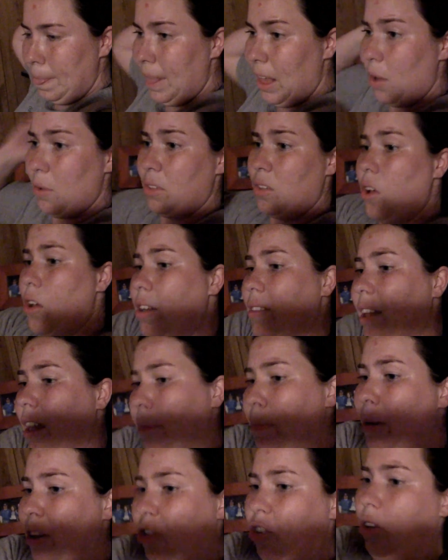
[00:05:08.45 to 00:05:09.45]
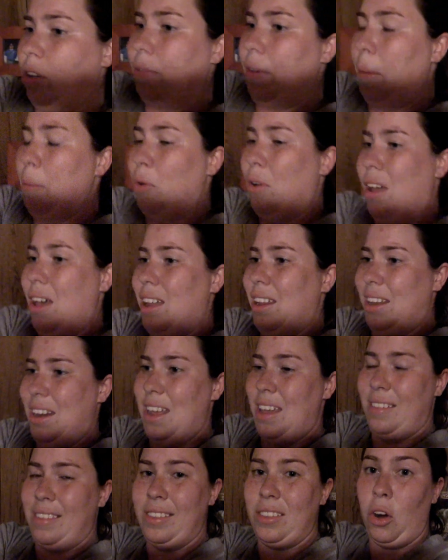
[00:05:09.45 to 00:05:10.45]
I was going to take a picture of Emeril in
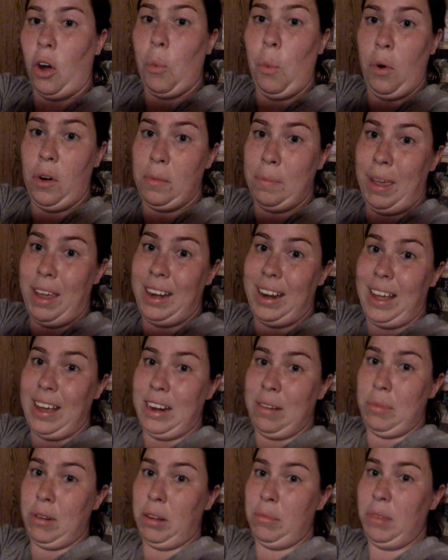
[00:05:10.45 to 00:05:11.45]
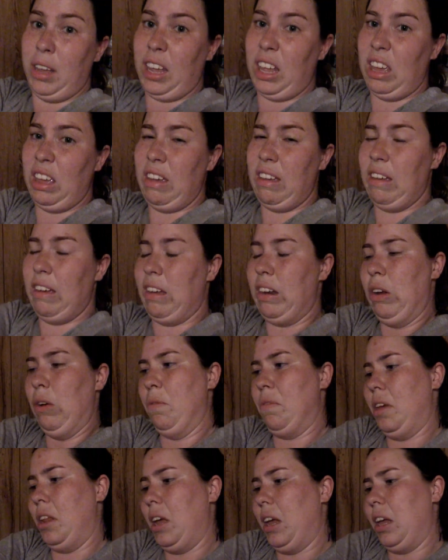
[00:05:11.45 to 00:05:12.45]
his Star Wars bandana, but I'm like, eh, I
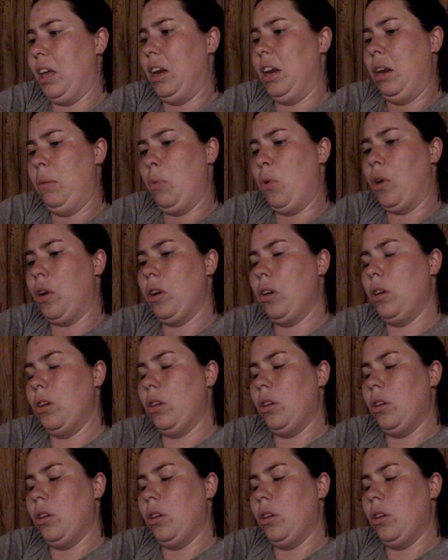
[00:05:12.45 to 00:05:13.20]
don't feel like it anymore.